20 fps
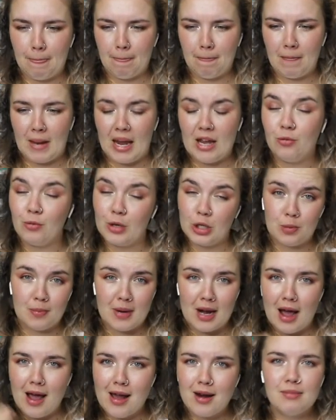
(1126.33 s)
enrichment
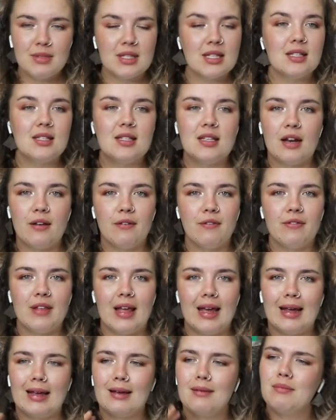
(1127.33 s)
items instead of
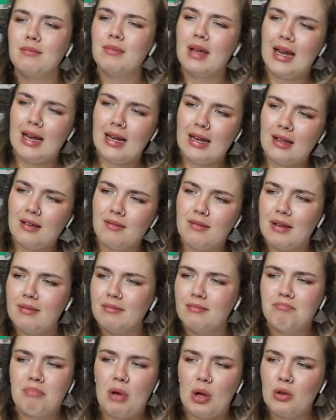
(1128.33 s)
like eating
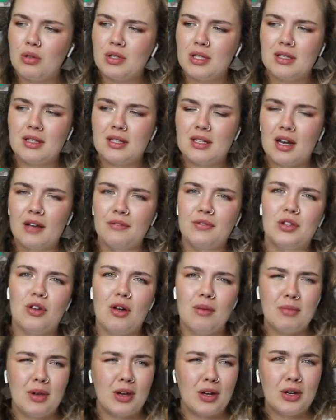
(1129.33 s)
bowls and stuff, so
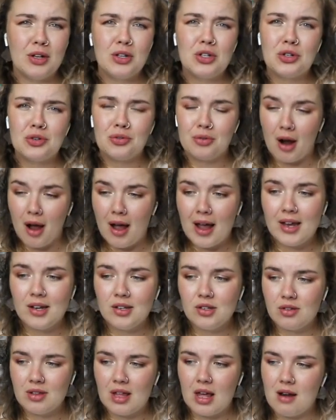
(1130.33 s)
I'm gonna try and
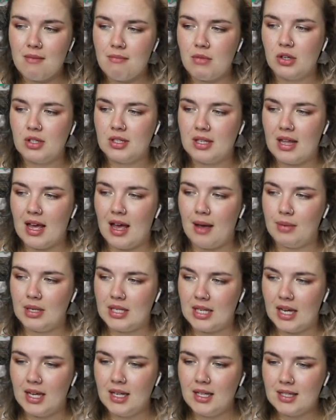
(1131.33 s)
do that in most of the
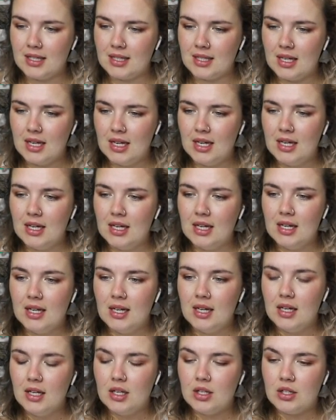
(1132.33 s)
habitats
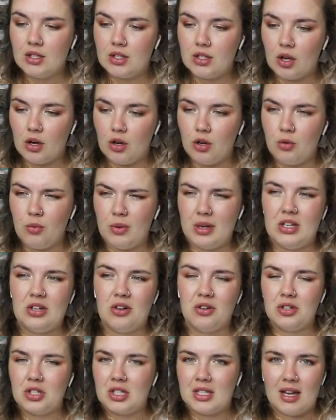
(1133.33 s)
so we
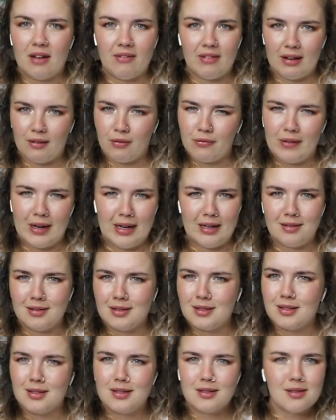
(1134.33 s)
don't just have like
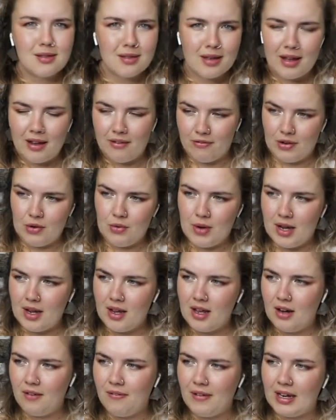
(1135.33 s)
feeders everywhere.
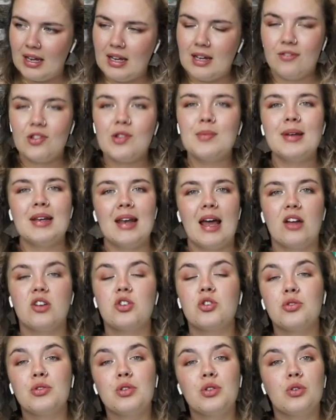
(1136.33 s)
And if I can give them a
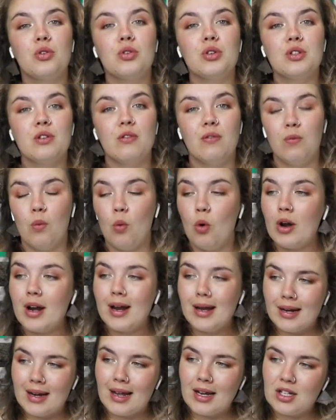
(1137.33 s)
natural source of water
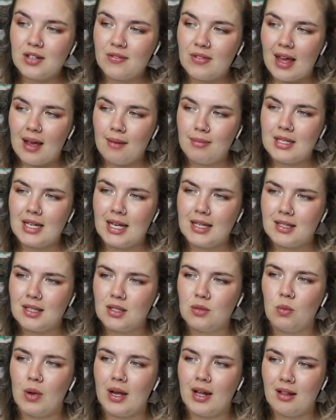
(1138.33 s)
in each of the habitats as
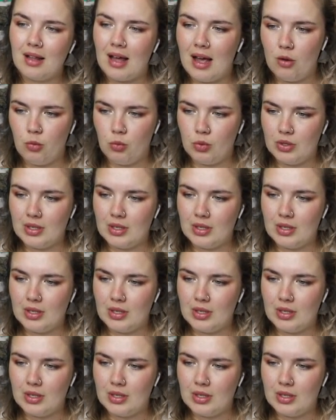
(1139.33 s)
well, I would